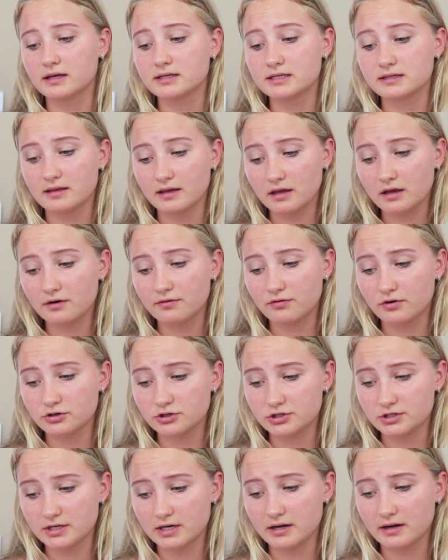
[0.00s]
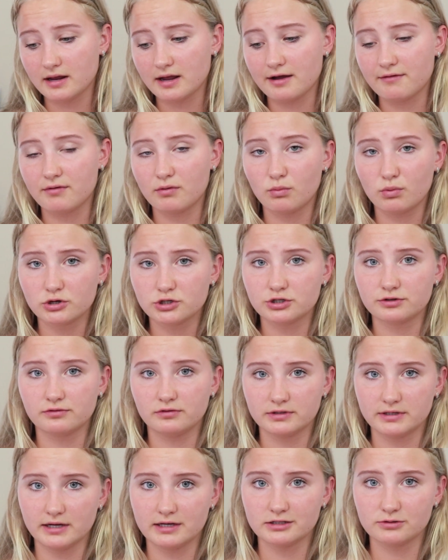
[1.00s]
And I said, thank you for understanding. You have a
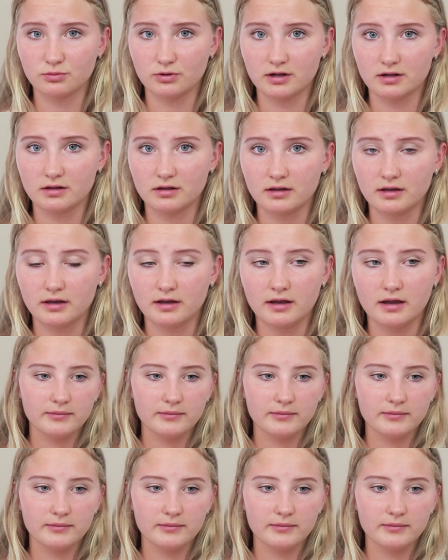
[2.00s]
wonderful day as well.